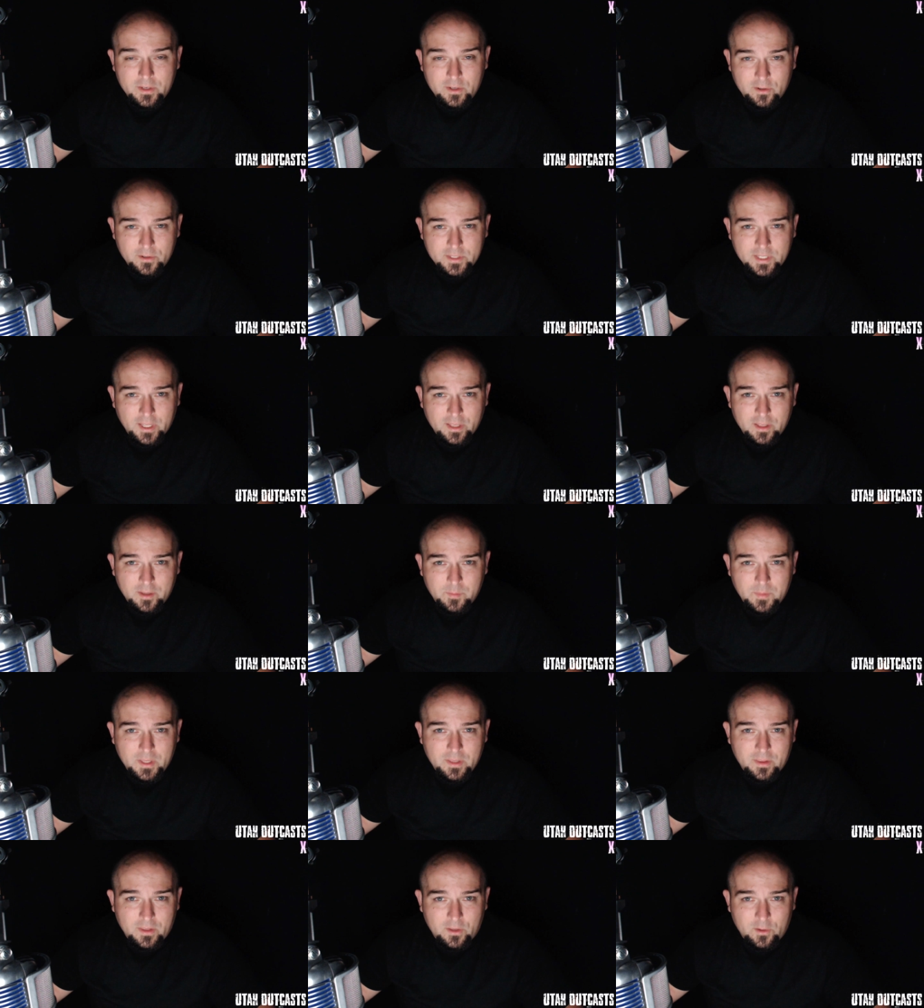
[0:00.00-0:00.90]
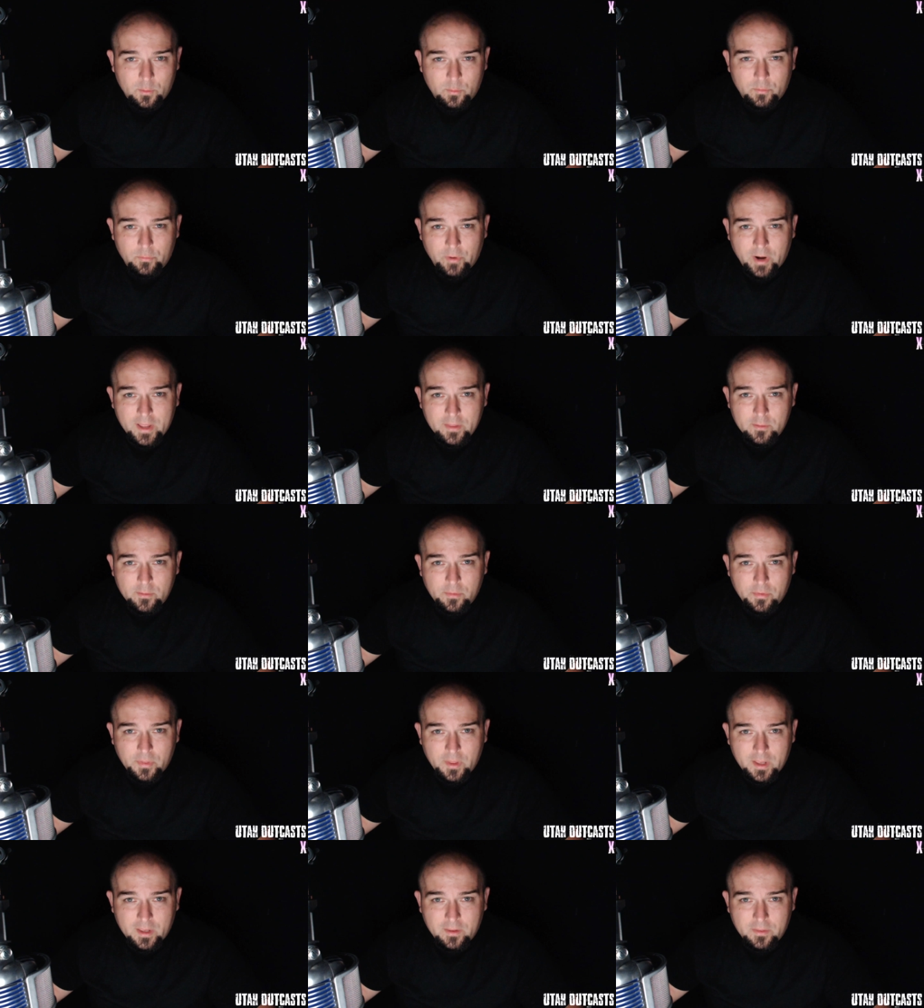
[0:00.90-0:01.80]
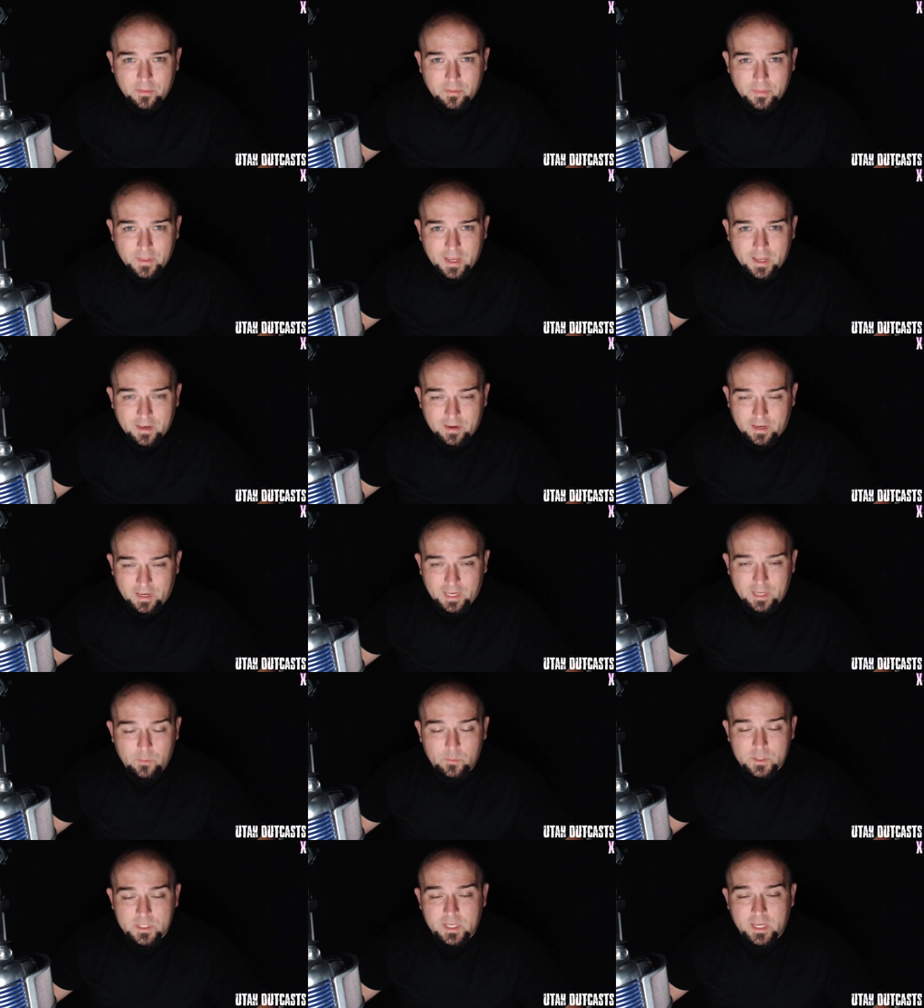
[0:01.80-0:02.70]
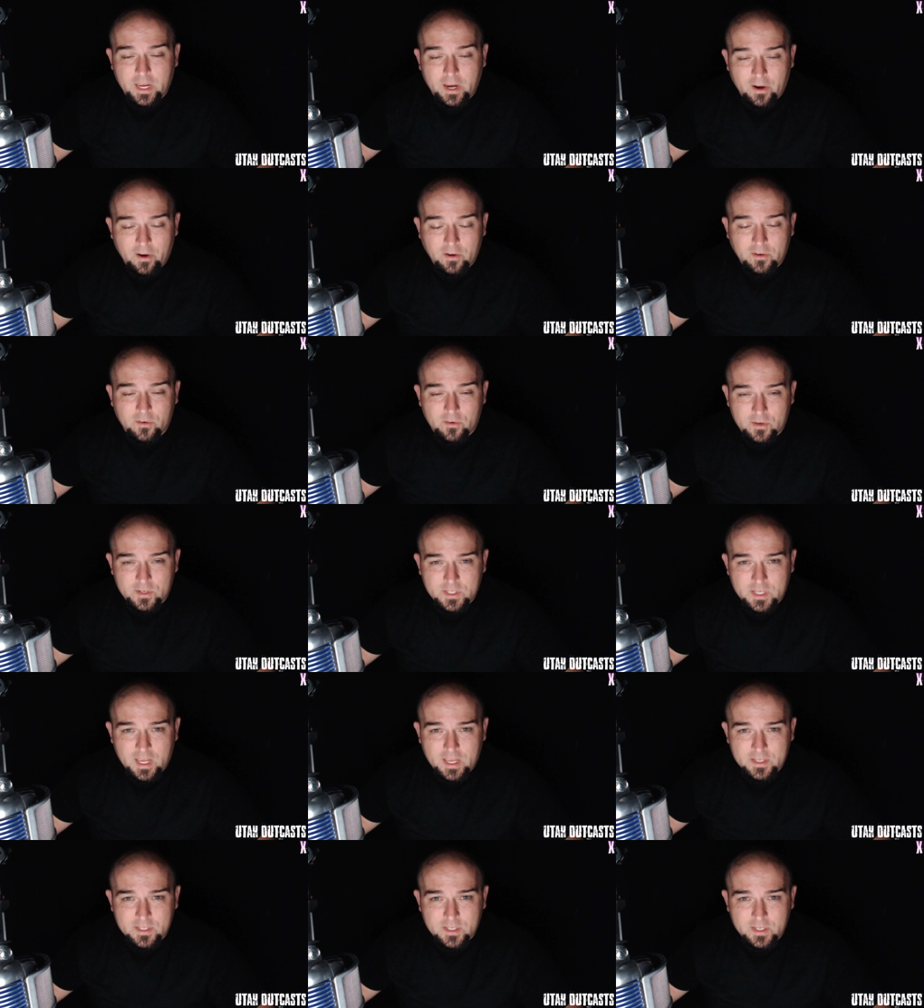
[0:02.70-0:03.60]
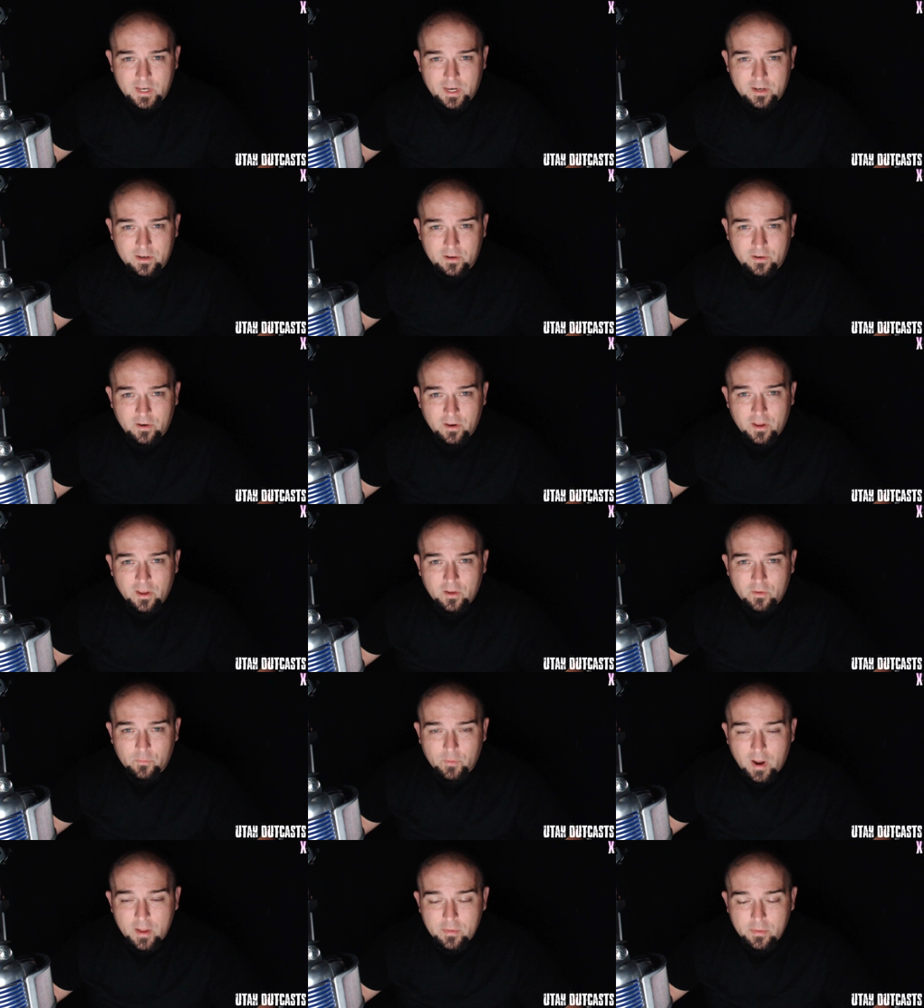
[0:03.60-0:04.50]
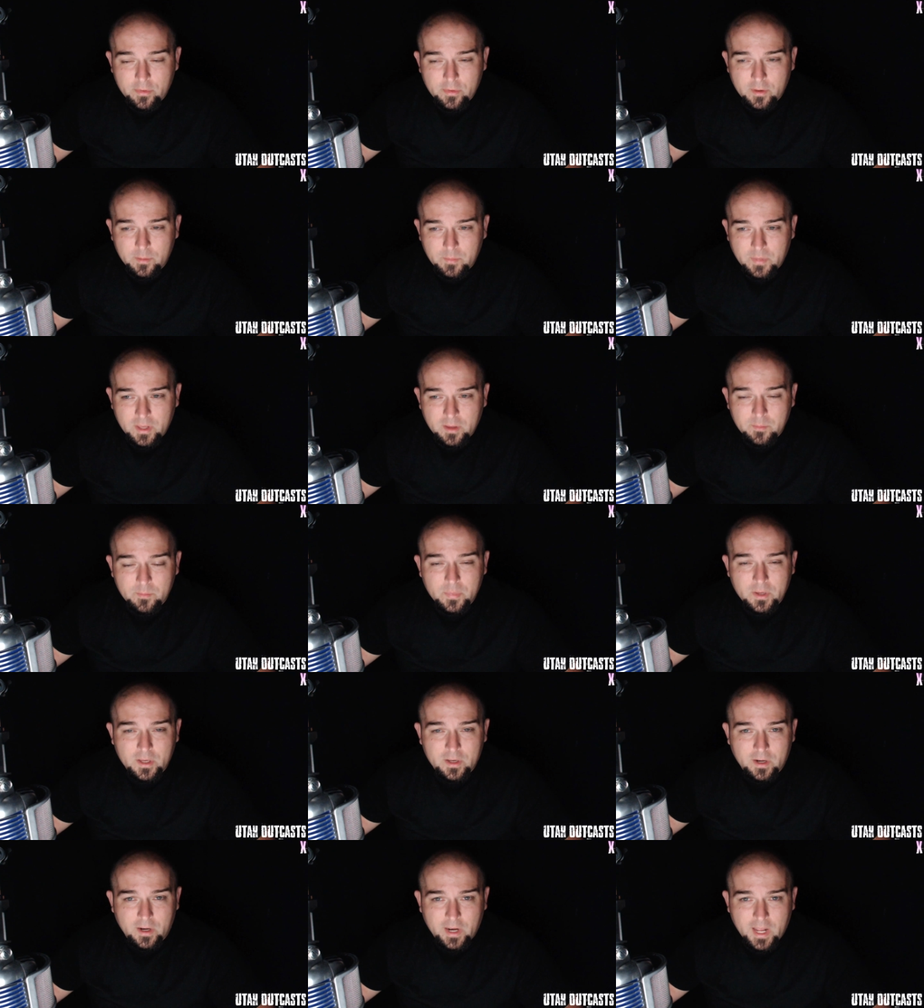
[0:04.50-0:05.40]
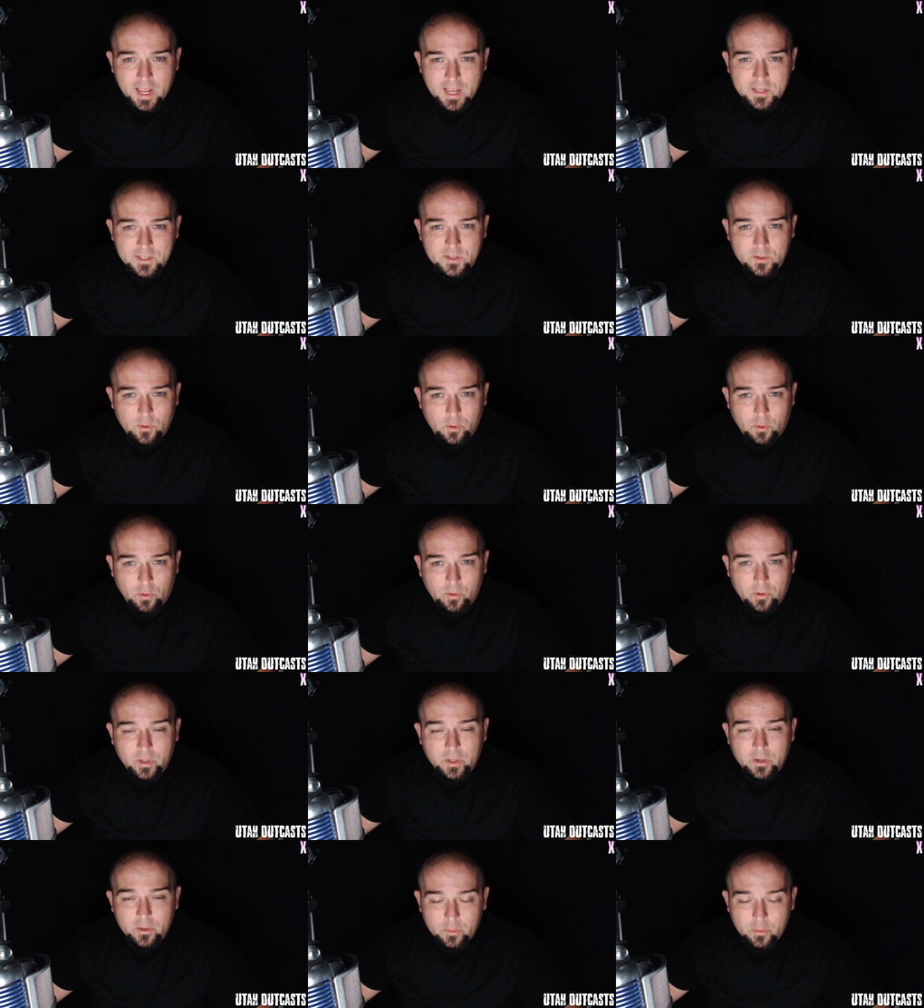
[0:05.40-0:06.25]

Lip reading: You're telling me that you'd rather think that he was character assassinated rather than him being an asshole